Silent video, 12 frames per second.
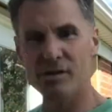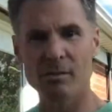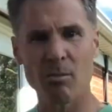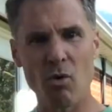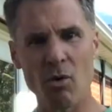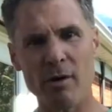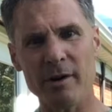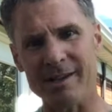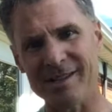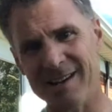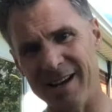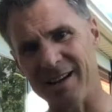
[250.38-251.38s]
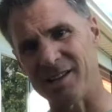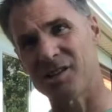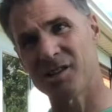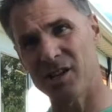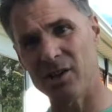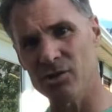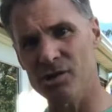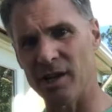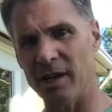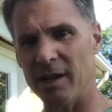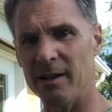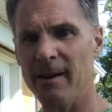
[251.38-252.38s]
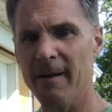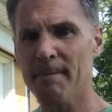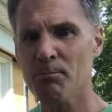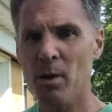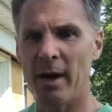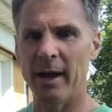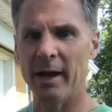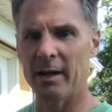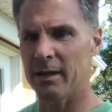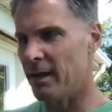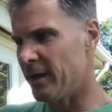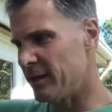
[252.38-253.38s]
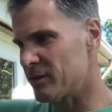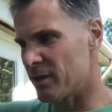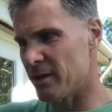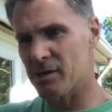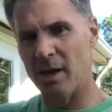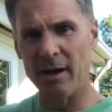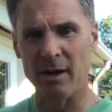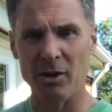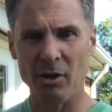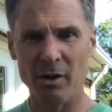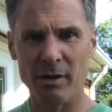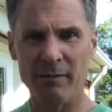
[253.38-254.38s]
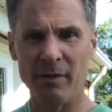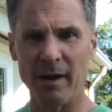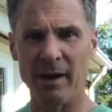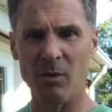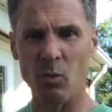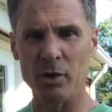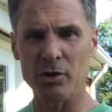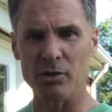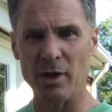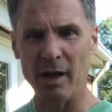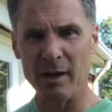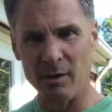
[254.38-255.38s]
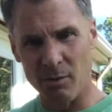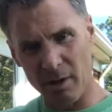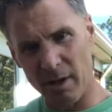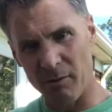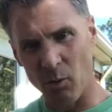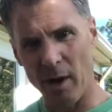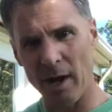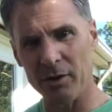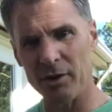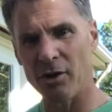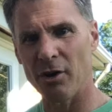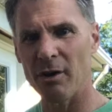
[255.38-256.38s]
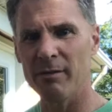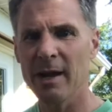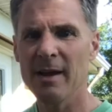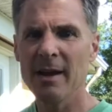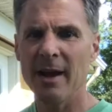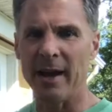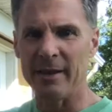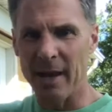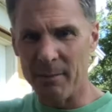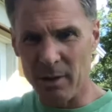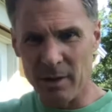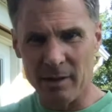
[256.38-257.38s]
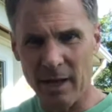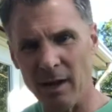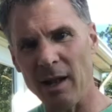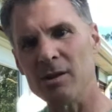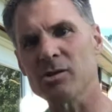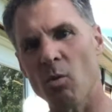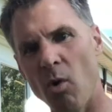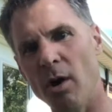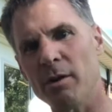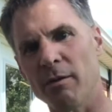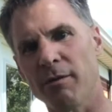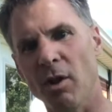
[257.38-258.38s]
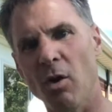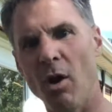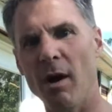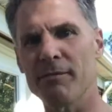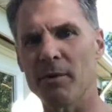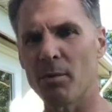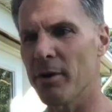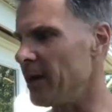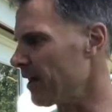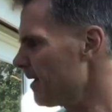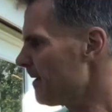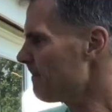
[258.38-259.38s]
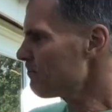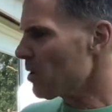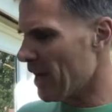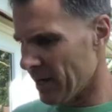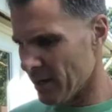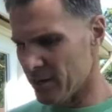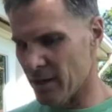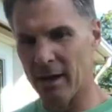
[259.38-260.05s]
the mortar, it kind of seals it in, and it's got a curve when you're done, or kind of a rounded curve, and that allows the water to flow off the brick. And